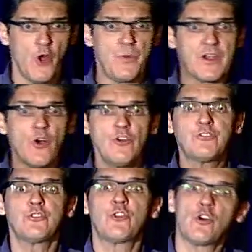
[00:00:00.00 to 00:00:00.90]
we're going
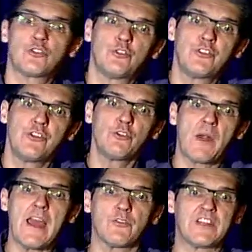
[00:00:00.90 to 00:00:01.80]
to talk to the
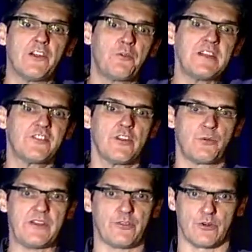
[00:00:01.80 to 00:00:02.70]
URI of the original
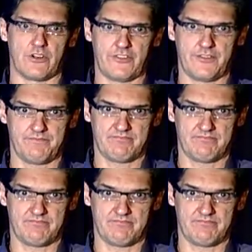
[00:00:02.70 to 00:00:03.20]
resource.